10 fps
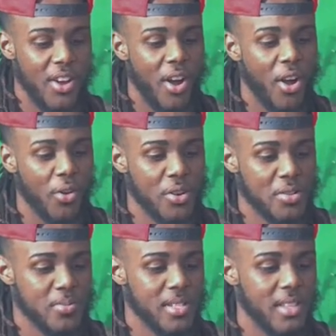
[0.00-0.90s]
on
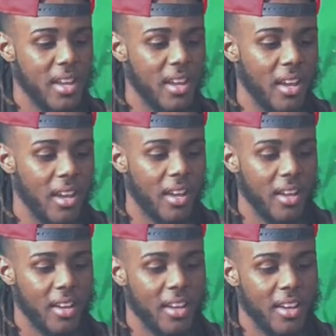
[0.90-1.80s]
Christmas Day.
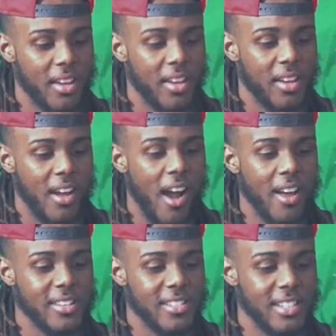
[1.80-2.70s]

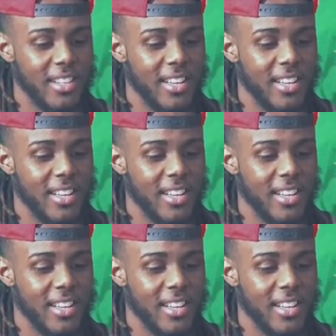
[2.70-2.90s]
Honestly.